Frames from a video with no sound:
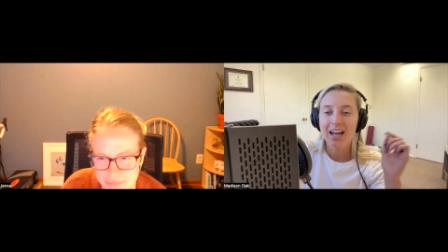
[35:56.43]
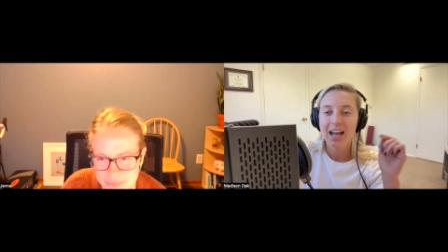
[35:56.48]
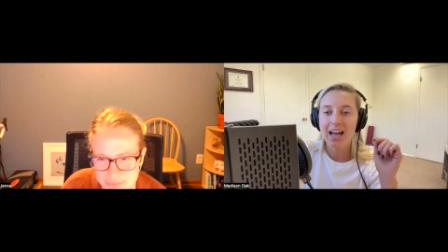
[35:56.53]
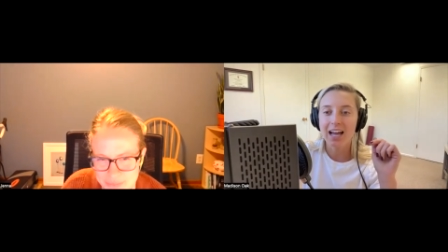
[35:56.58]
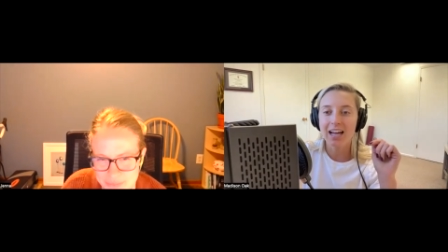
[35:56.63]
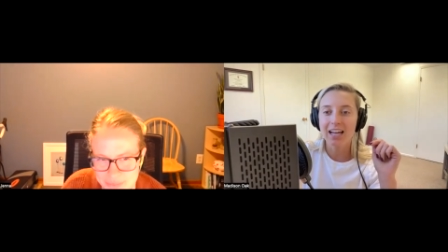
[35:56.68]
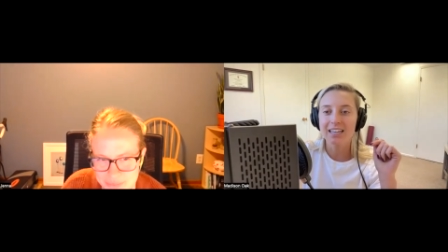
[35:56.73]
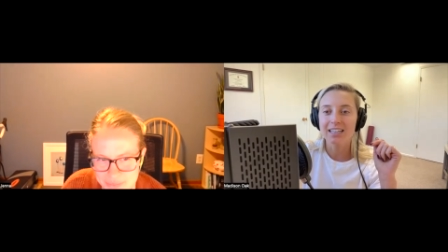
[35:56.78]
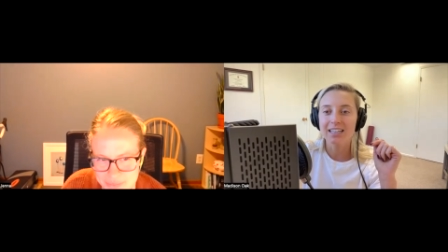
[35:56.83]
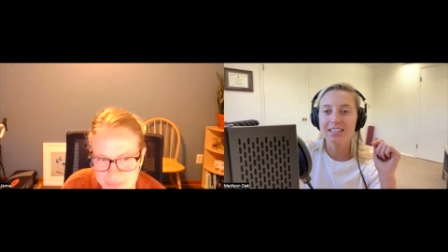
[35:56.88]

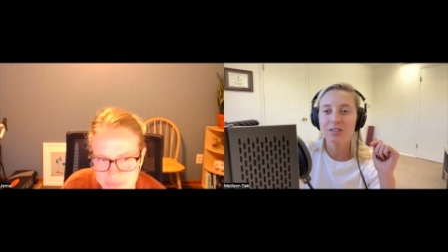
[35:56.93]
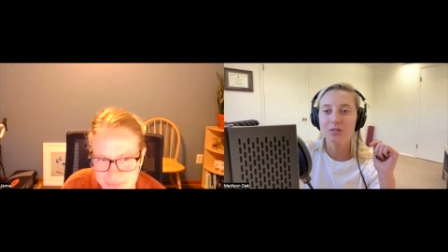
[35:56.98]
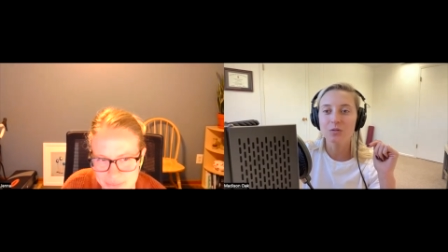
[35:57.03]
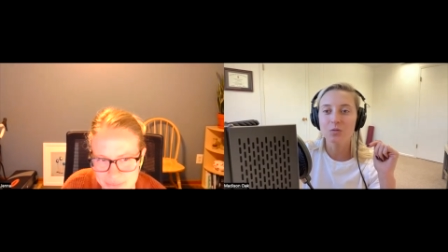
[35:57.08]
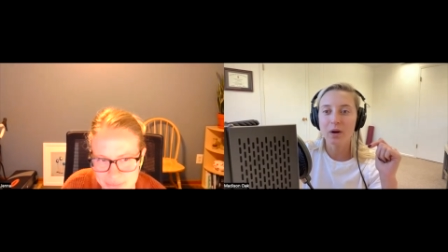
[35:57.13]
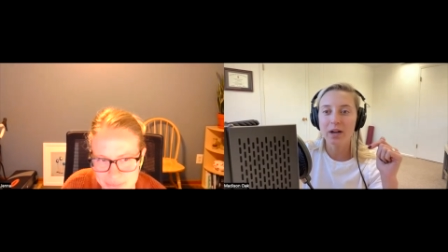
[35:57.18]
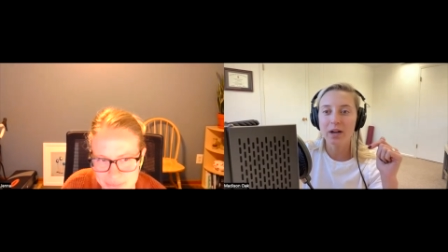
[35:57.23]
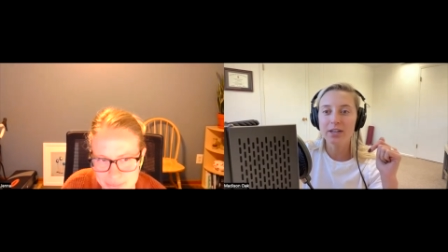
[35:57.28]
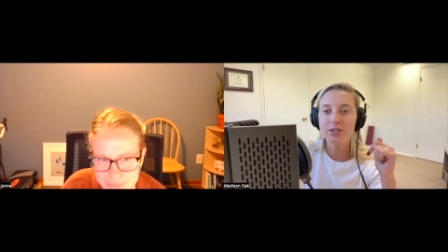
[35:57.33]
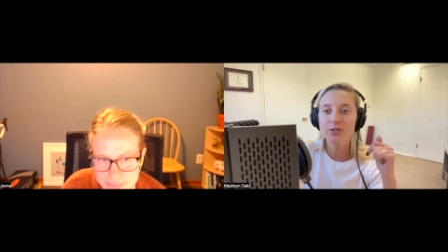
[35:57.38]
And
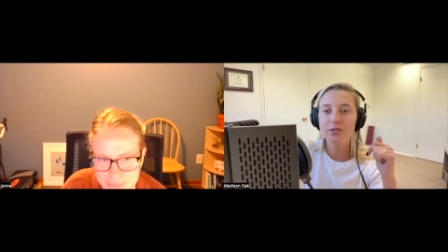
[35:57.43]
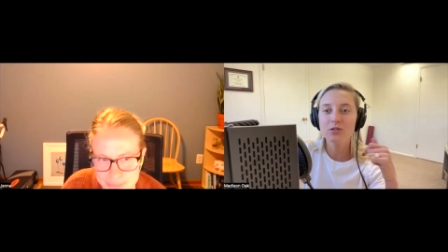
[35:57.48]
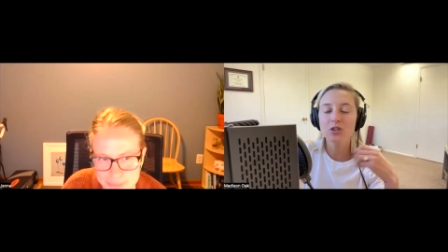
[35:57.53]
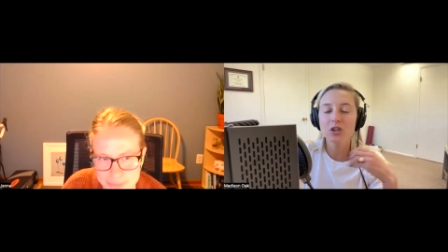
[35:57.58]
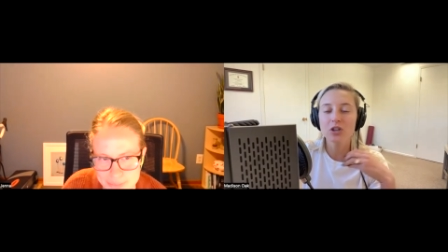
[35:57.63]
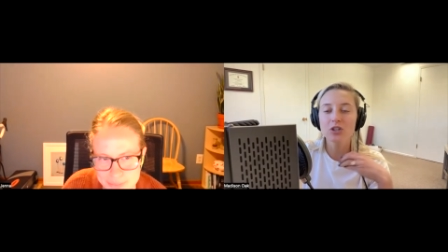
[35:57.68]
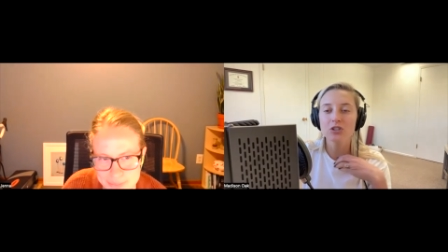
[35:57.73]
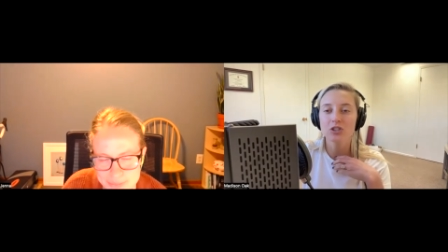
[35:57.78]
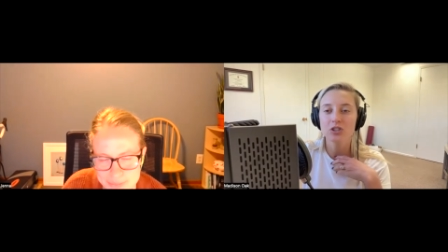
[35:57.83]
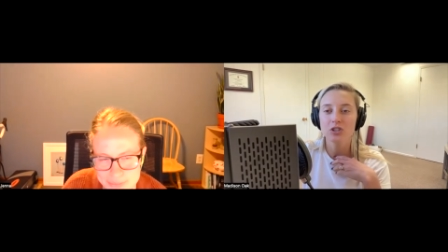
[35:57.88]
when you
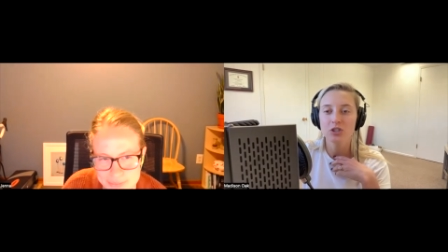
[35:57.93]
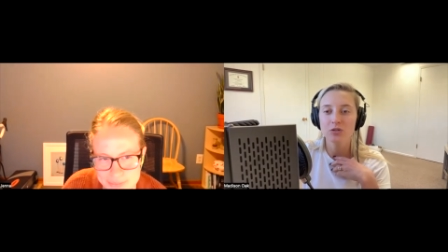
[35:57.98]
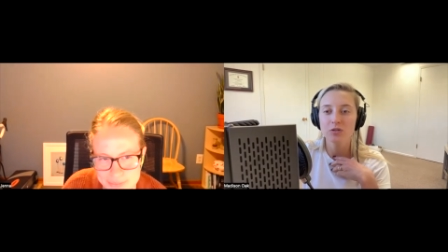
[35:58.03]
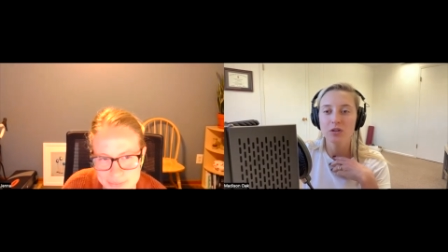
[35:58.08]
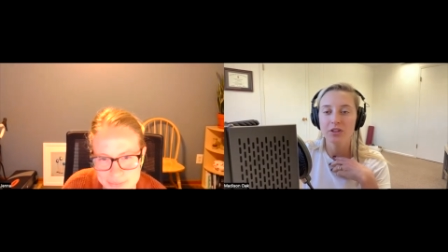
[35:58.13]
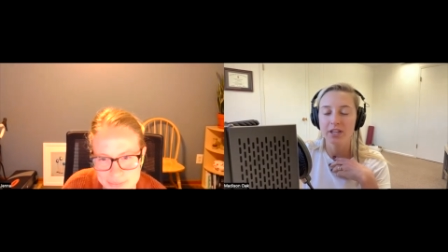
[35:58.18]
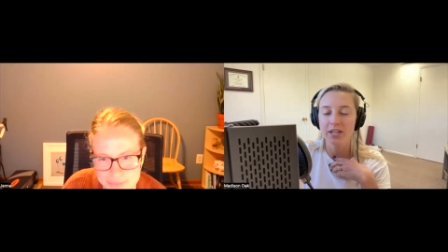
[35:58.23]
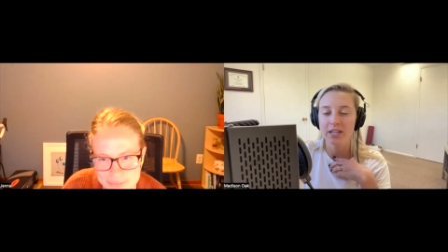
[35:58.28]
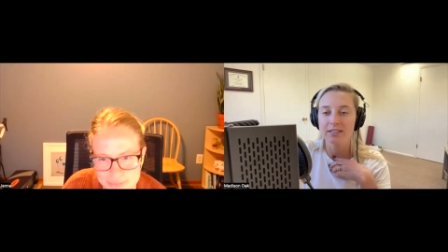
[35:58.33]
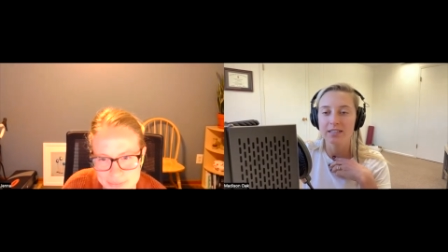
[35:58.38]
start to do the
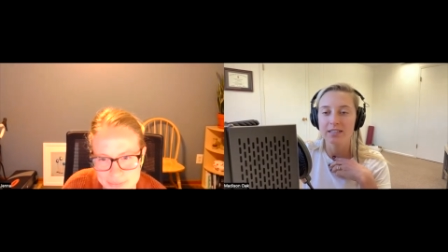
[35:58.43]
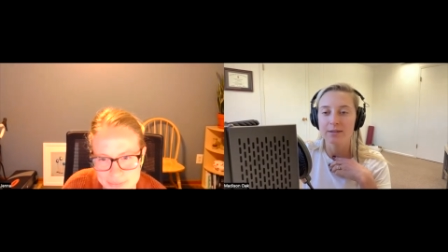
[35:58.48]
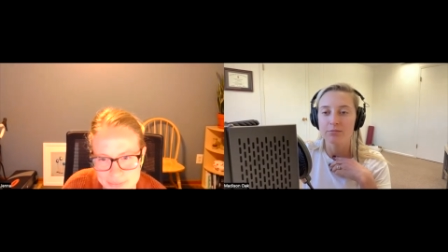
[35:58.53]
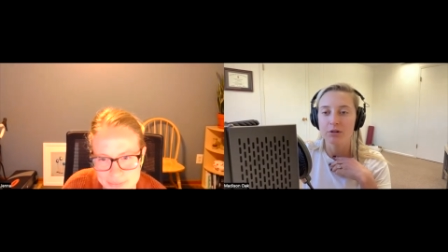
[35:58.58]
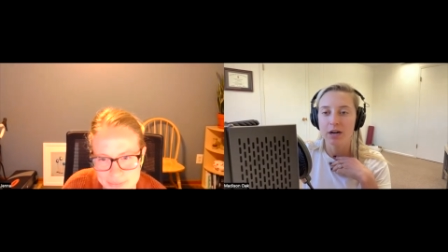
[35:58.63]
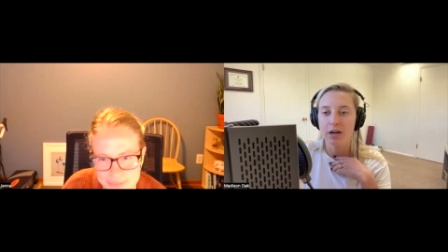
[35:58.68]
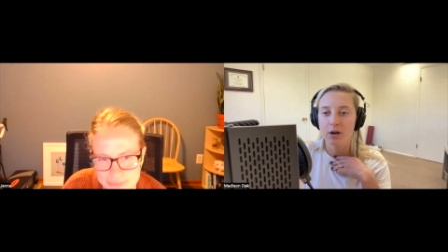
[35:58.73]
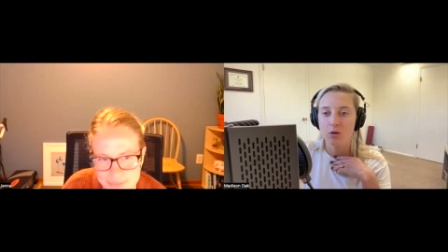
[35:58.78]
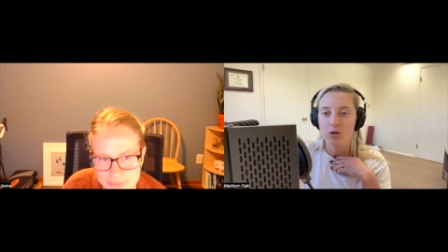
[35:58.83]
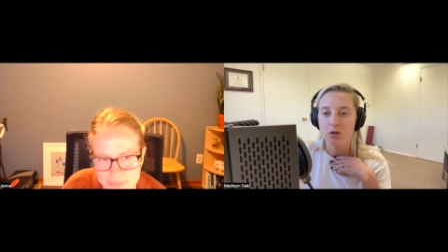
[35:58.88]
things that
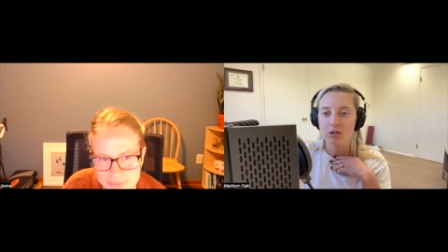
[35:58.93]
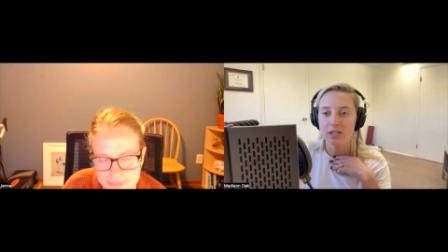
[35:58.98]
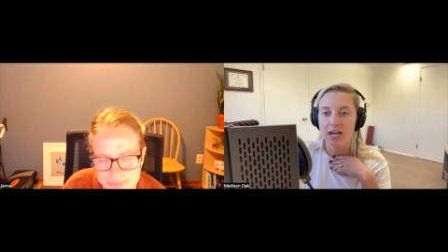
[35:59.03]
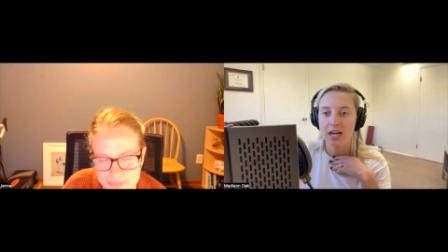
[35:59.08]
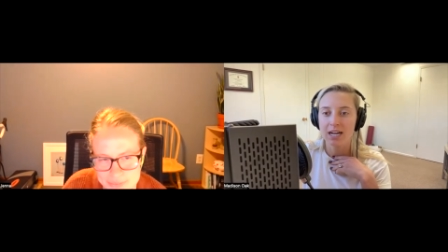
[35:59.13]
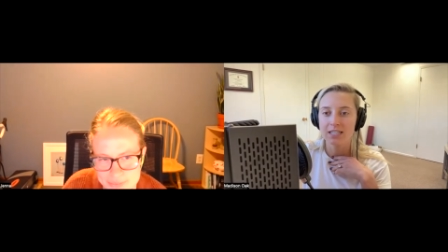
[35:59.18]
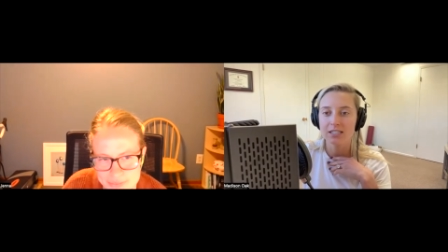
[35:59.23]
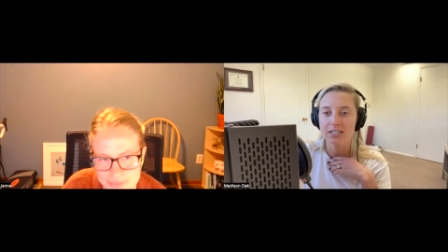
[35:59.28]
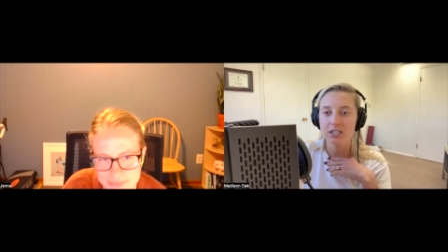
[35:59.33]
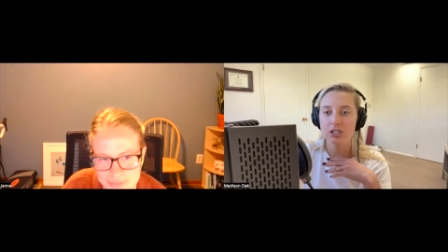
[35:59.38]

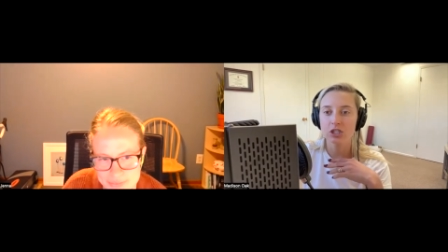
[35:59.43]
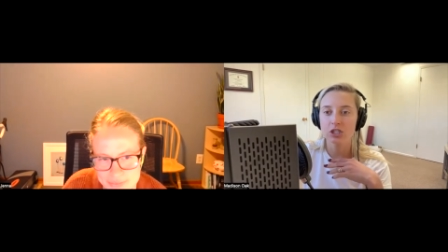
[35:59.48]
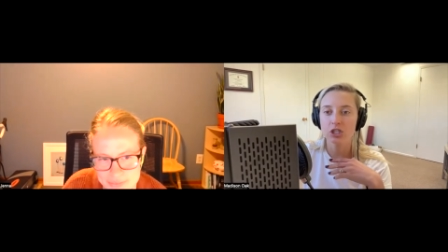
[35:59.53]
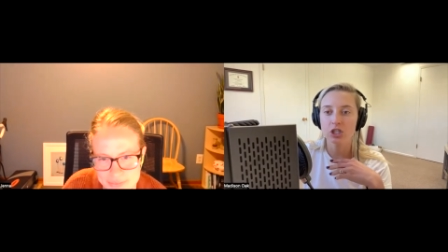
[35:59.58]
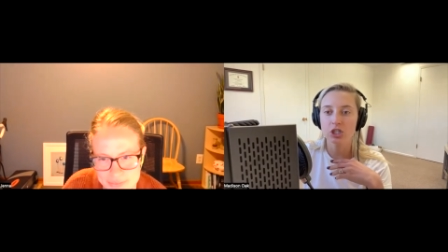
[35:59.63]
prioritizes